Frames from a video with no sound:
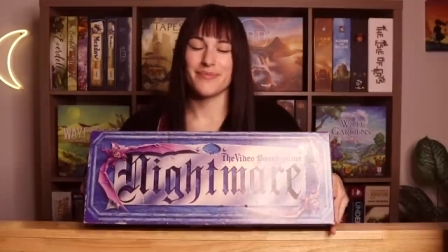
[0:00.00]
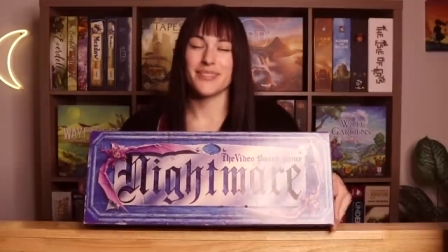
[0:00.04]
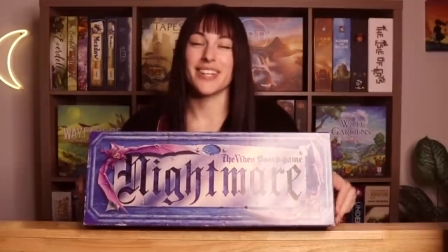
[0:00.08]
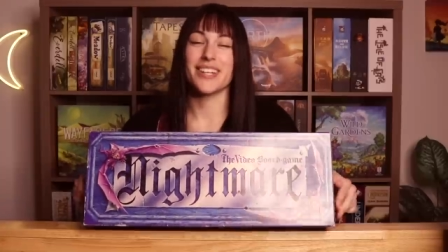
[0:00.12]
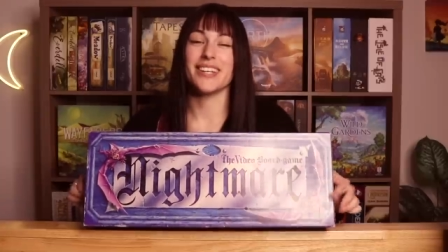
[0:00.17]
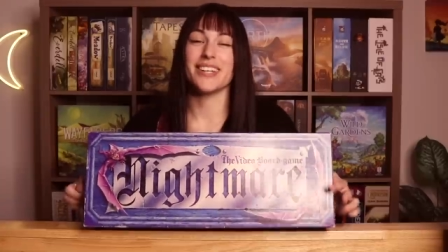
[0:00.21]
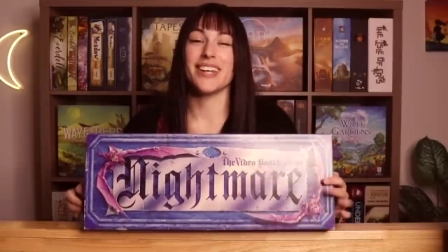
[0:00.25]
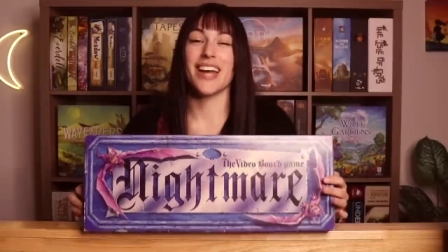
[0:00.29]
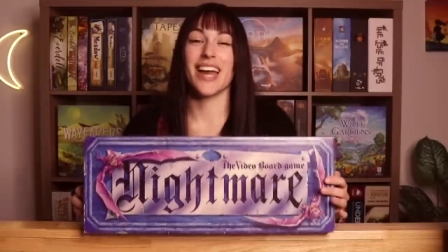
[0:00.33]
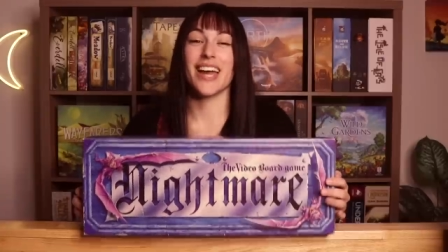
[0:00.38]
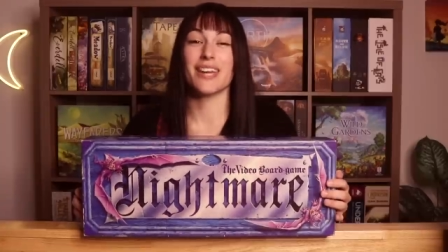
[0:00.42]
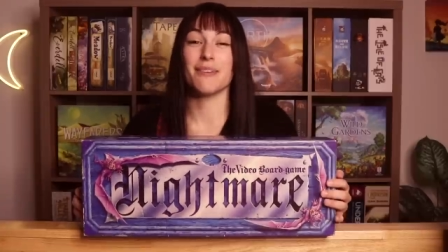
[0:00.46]

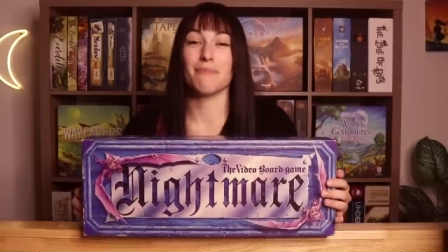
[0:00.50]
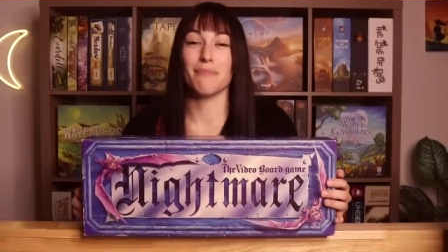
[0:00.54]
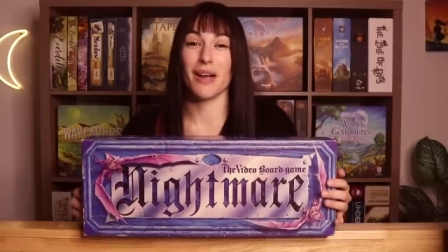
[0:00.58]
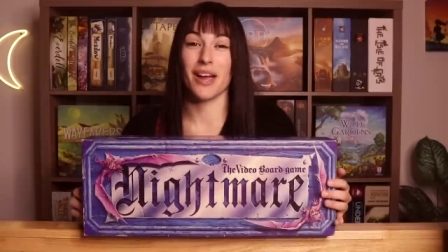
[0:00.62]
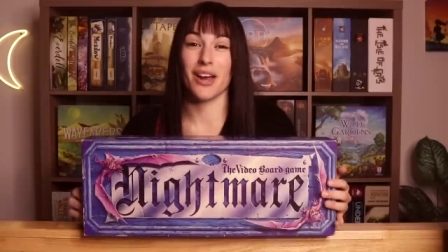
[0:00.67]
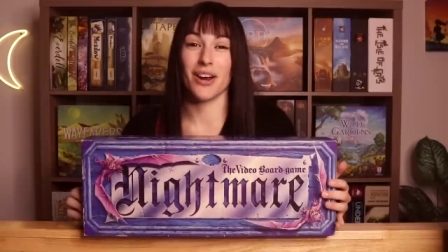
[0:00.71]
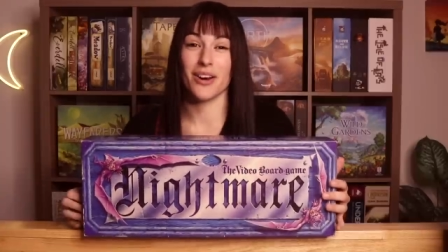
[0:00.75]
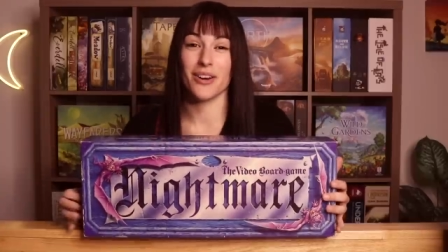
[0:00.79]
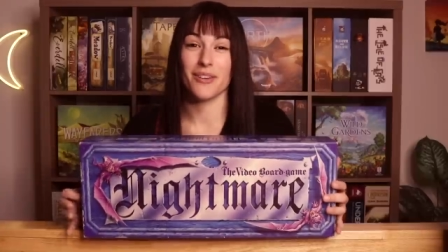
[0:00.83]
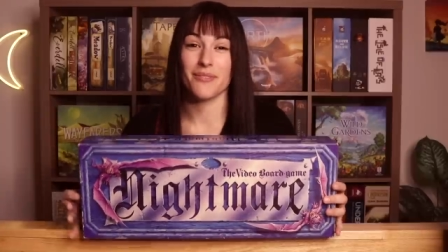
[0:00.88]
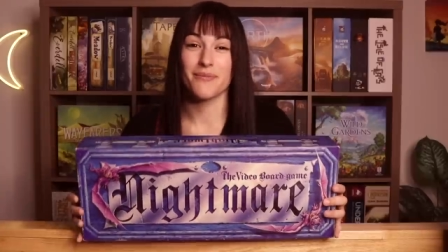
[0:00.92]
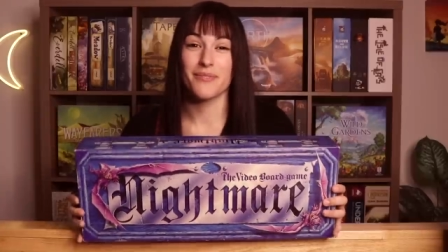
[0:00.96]

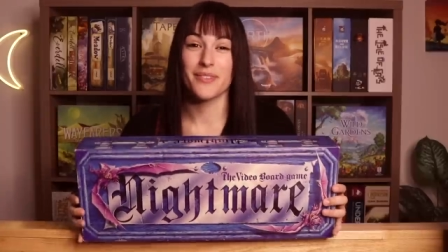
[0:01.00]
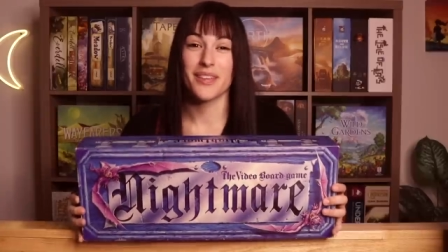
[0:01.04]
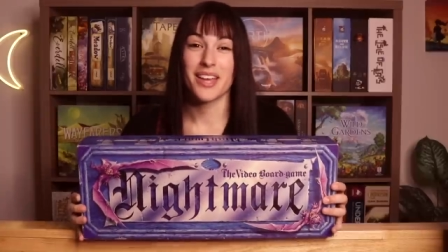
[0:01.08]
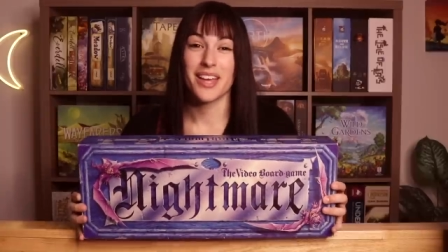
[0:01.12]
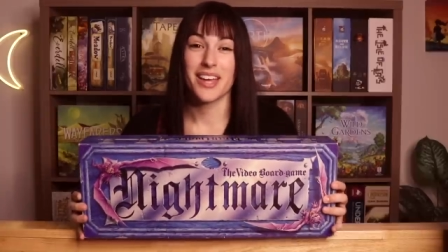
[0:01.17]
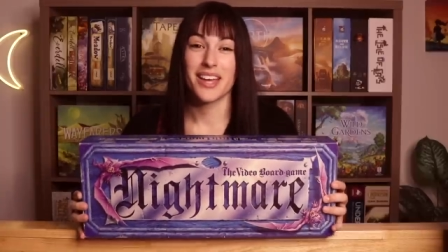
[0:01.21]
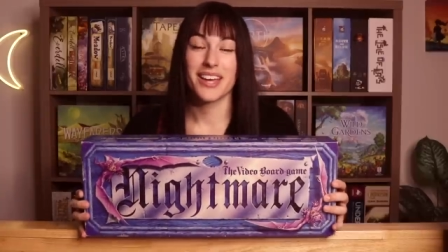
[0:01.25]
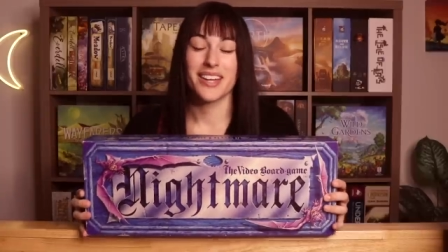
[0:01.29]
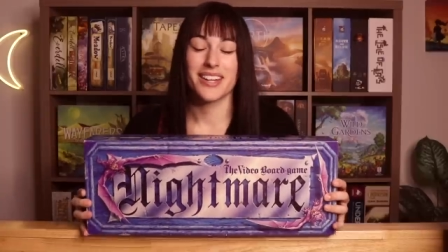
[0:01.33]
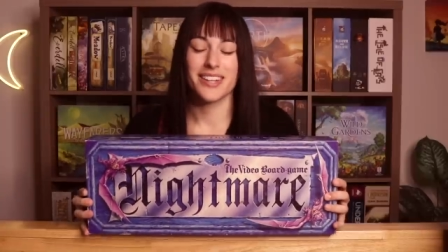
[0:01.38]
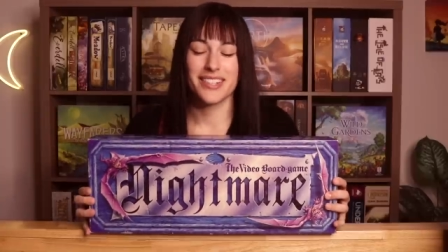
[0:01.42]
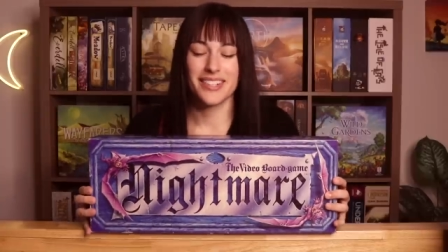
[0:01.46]
Nightmare.
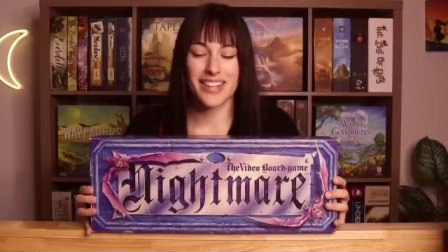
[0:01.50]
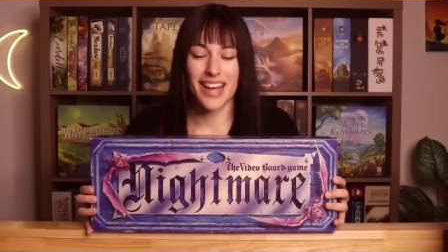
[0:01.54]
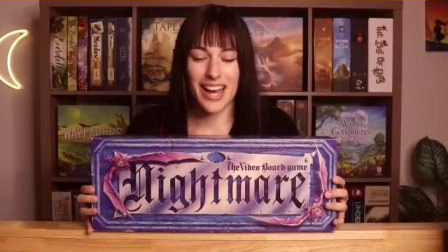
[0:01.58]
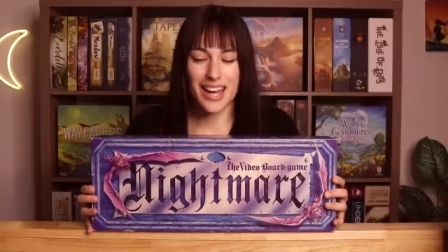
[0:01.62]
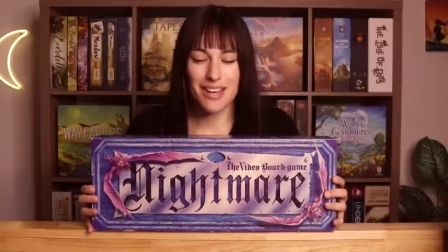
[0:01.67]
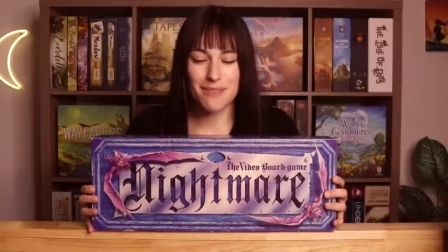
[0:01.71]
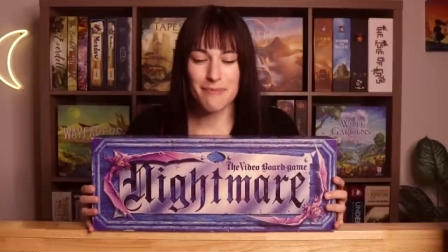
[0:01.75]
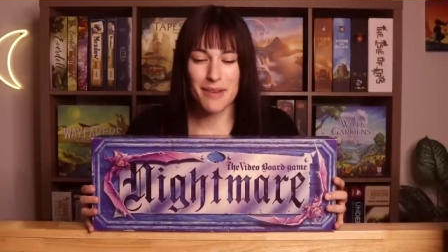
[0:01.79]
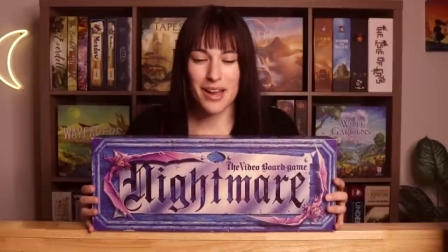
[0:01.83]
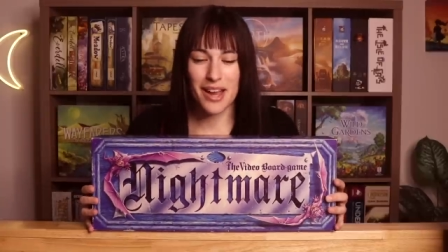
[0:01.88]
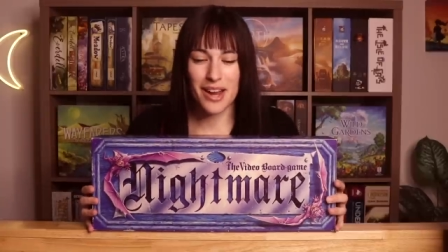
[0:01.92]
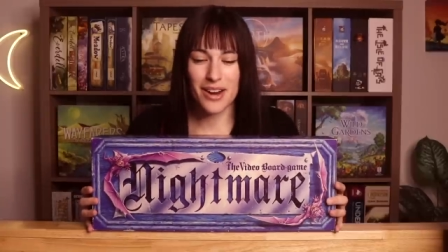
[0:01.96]

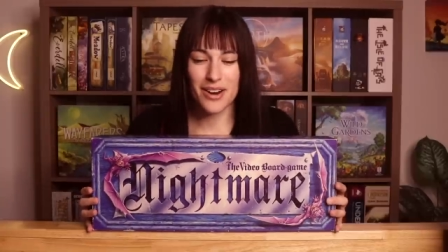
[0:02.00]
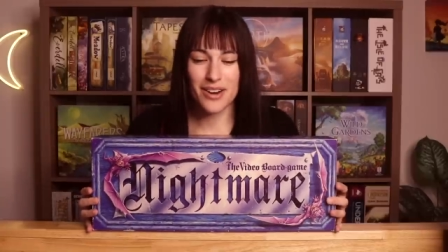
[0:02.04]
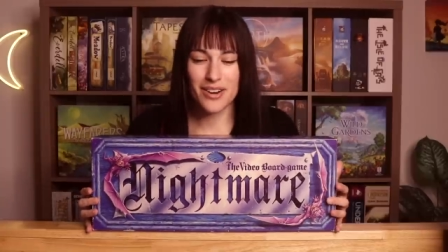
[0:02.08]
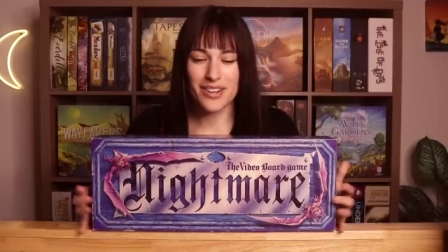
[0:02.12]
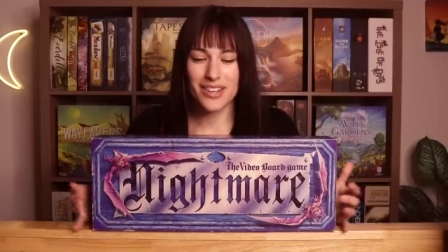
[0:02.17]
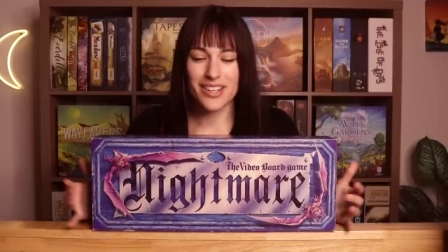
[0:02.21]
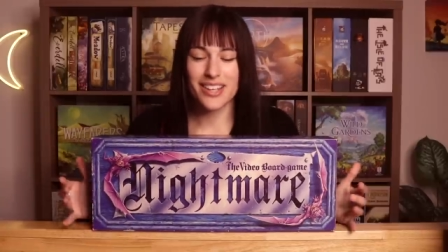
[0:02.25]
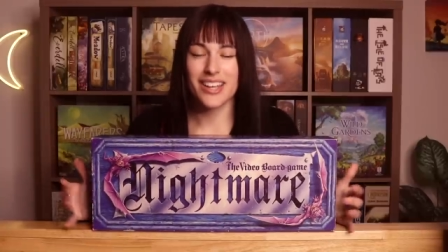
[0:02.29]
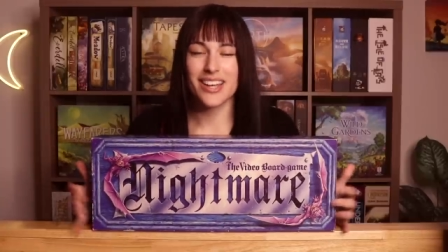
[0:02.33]
Nightmare